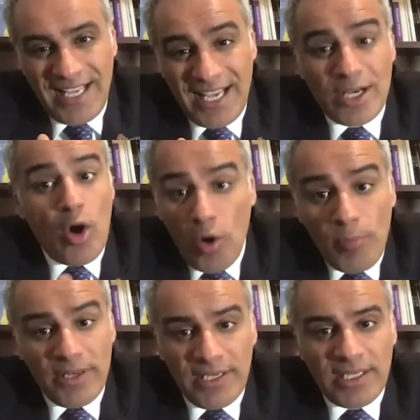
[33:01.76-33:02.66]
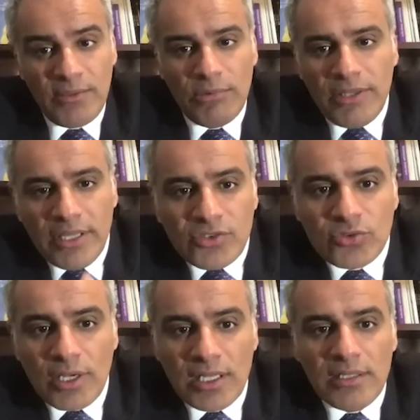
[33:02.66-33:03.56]
and openly with
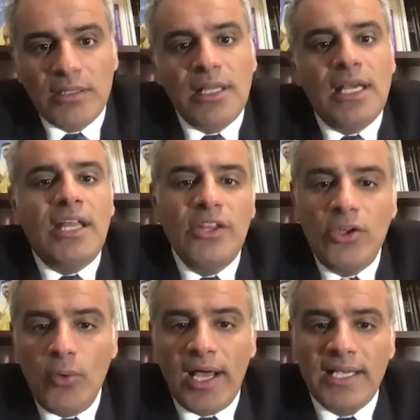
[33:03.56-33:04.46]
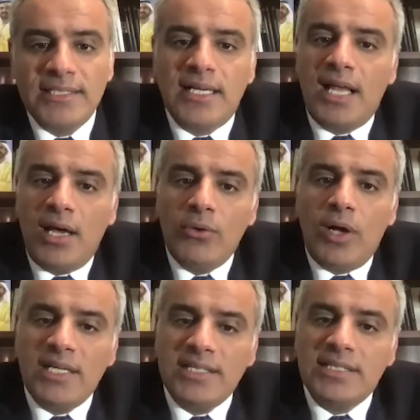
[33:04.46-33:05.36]
Israel and the US allow
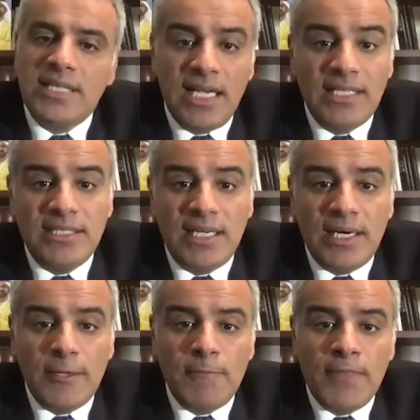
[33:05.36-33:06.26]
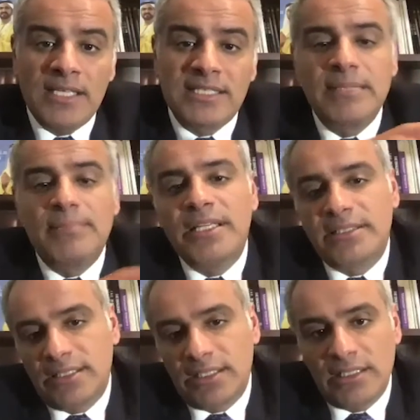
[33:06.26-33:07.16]
us greater
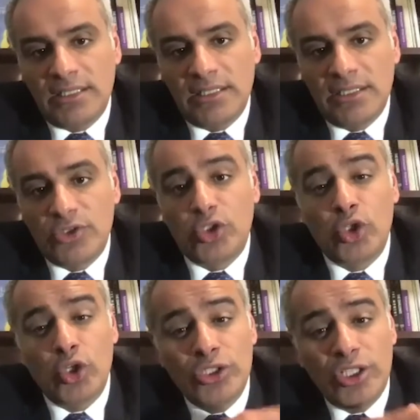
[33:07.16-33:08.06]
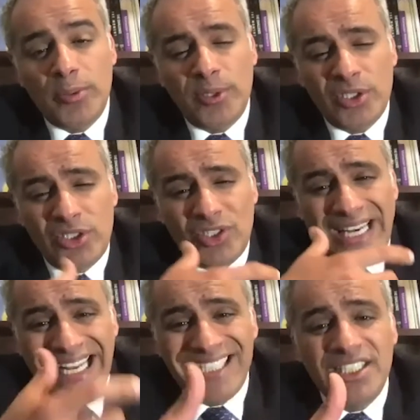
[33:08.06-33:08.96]
stability to contribute to
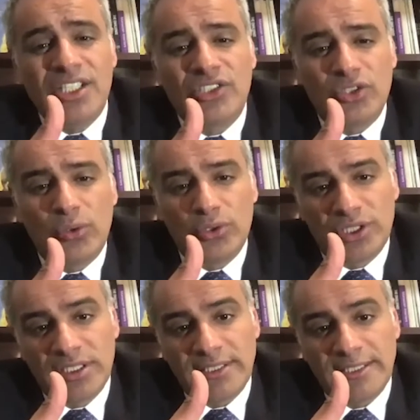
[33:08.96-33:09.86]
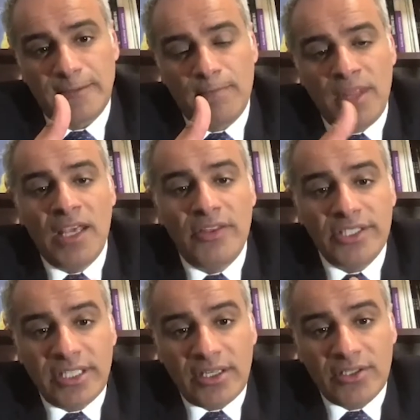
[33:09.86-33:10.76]
regional solutions. This
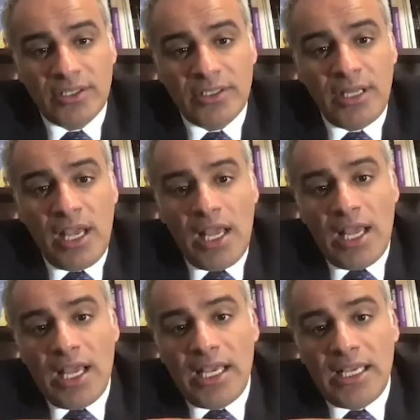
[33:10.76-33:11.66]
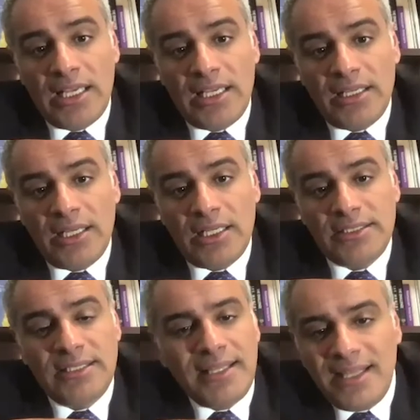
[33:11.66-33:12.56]
accord is
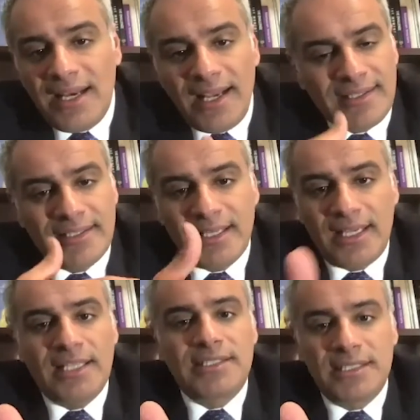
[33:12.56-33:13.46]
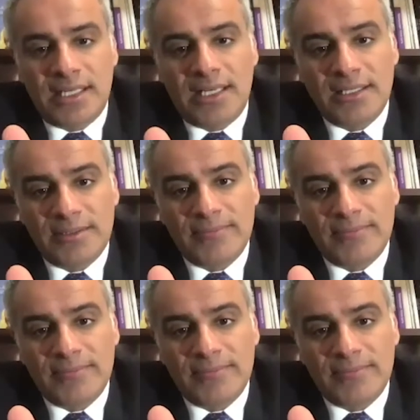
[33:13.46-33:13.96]
not directed against Iran.